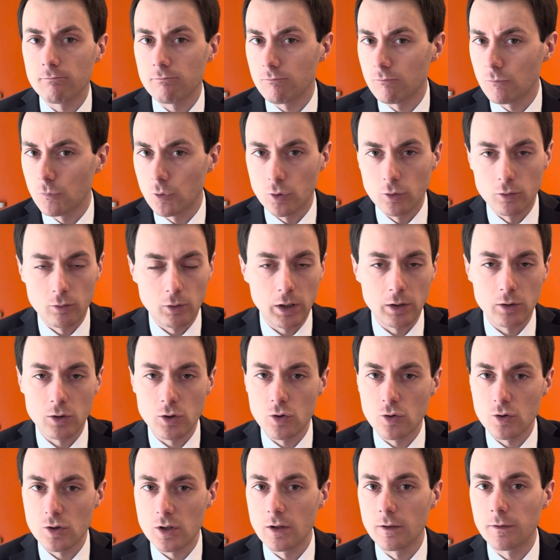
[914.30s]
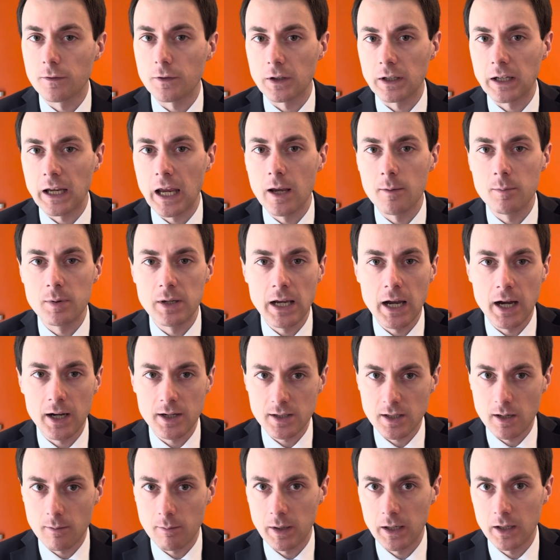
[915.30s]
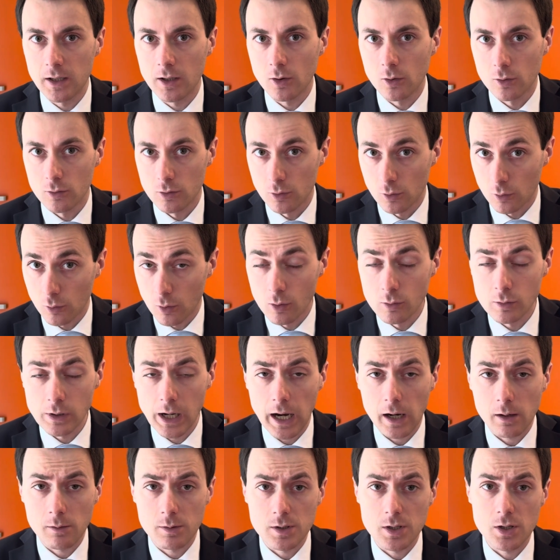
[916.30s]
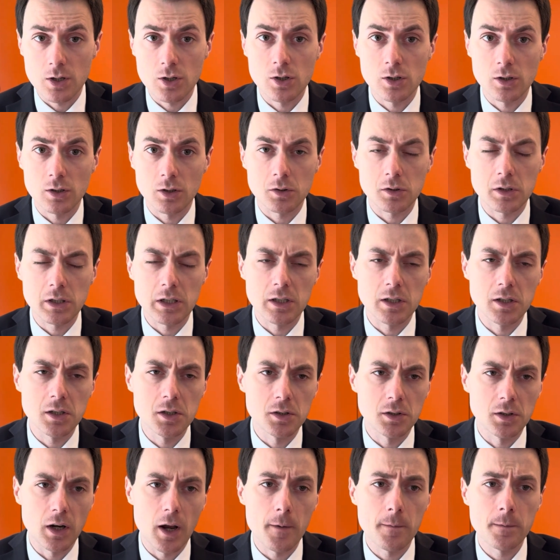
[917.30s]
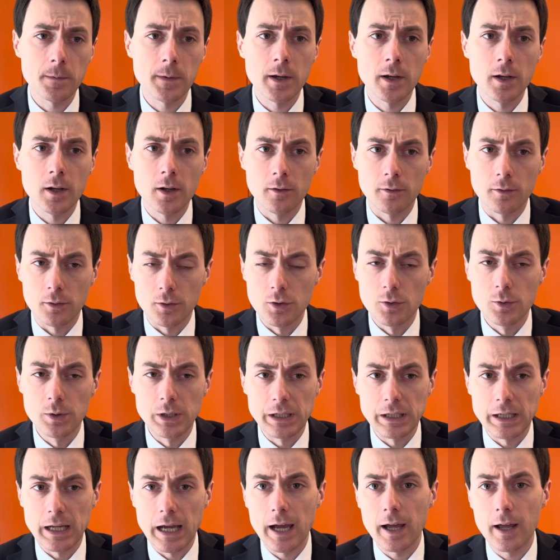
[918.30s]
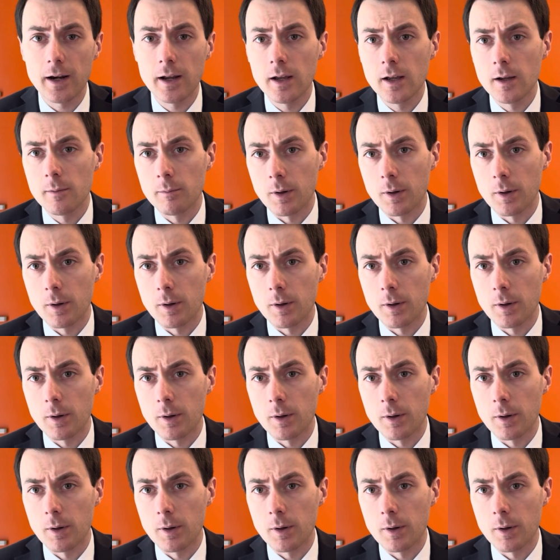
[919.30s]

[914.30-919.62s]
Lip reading: you can use different KPIs depending on your own acquisition criteria for doing that.